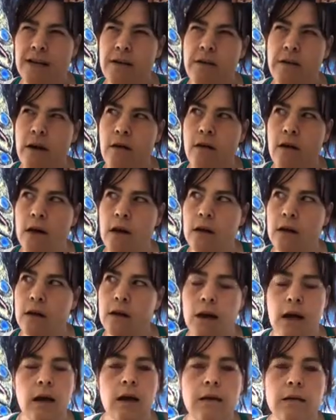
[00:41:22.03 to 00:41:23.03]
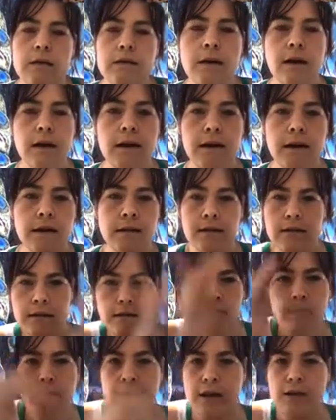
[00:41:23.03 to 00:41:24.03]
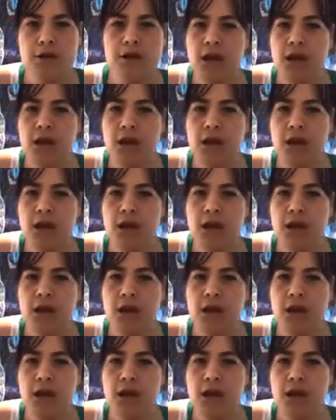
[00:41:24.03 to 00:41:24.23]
that right? Yeah. Sorry. Making sure,